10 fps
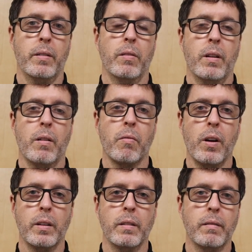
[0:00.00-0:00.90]
our
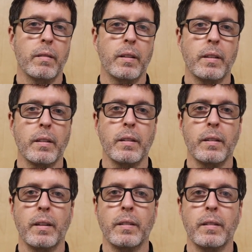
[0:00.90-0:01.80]

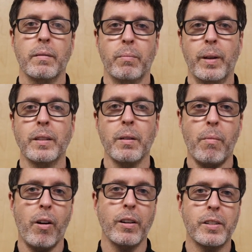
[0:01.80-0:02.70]
run into
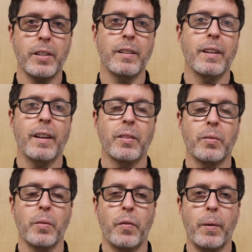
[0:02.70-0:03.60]
March and through